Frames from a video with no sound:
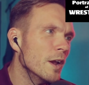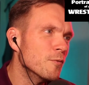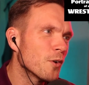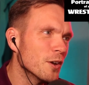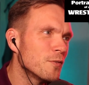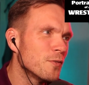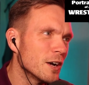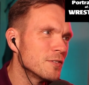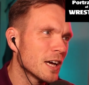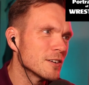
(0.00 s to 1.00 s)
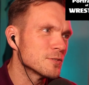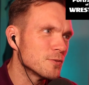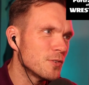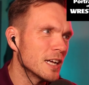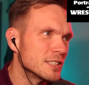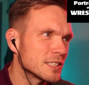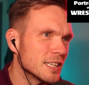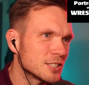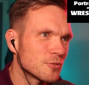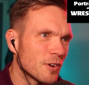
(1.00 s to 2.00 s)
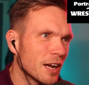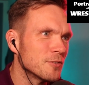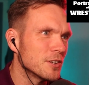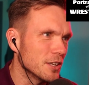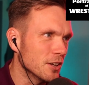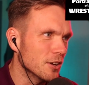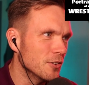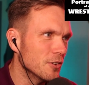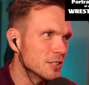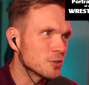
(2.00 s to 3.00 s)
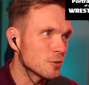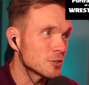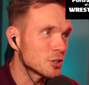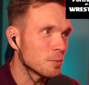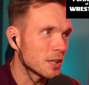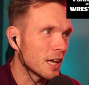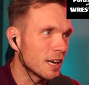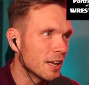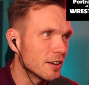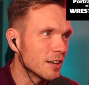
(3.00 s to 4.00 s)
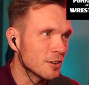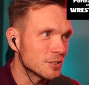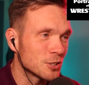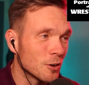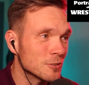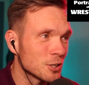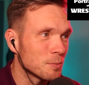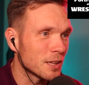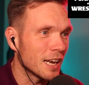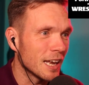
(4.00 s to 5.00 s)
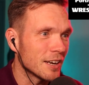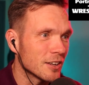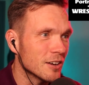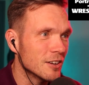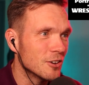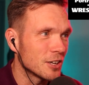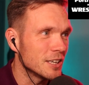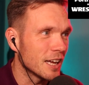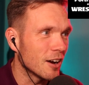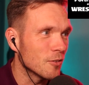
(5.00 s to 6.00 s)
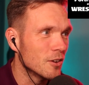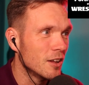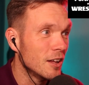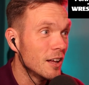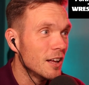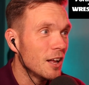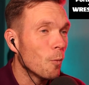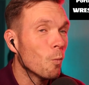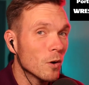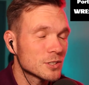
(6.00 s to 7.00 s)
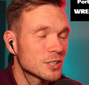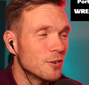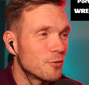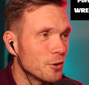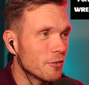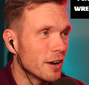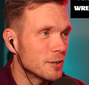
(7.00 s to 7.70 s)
front of 5,000 fans there surrounding you as you're on top of that ladder looking down, what's going through your head?